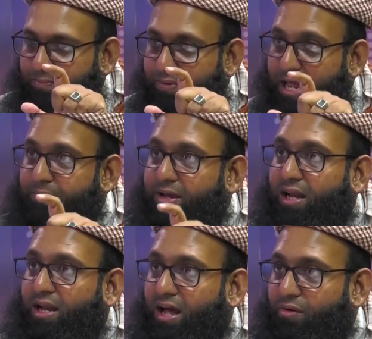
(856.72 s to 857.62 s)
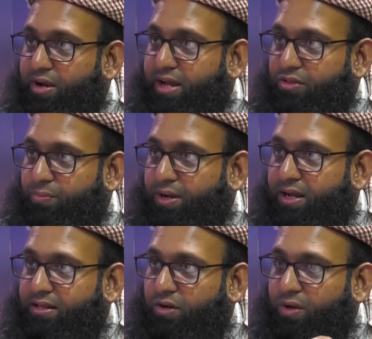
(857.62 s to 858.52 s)
blaming Allah,
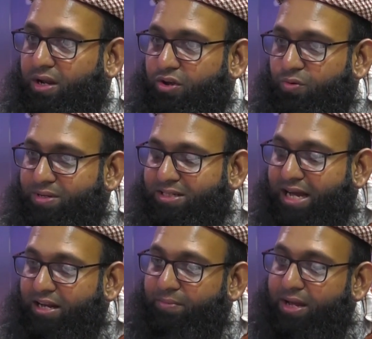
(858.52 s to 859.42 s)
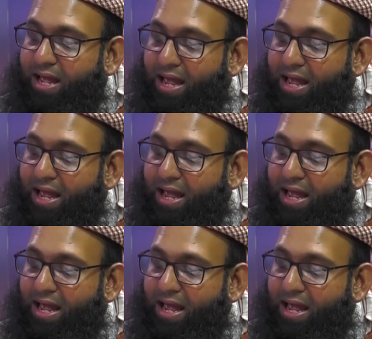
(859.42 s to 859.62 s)
billah, then oh Allah, you misguided me.